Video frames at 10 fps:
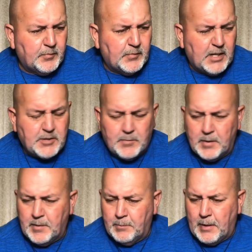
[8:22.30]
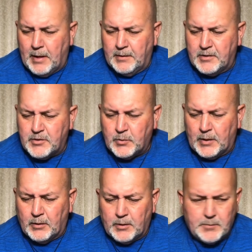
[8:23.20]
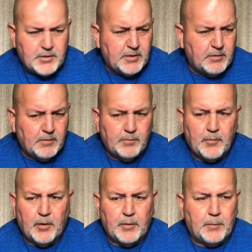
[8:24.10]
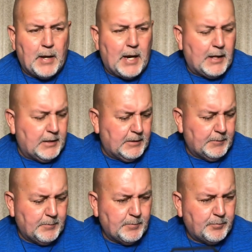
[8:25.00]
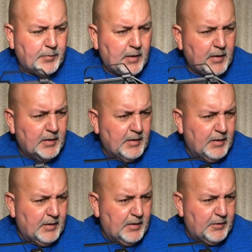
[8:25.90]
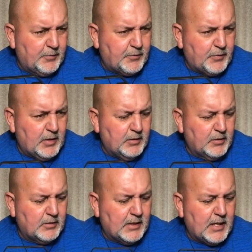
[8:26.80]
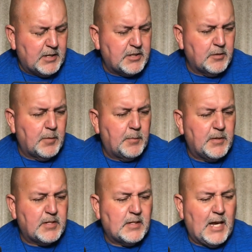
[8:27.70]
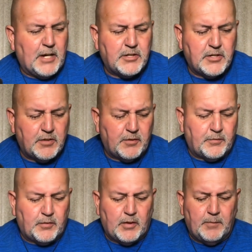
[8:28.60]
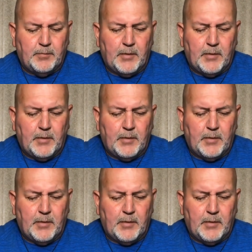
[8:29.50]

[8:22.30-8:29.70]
these may be banded swing arms on the back. The front look like they still might be slashes on the front.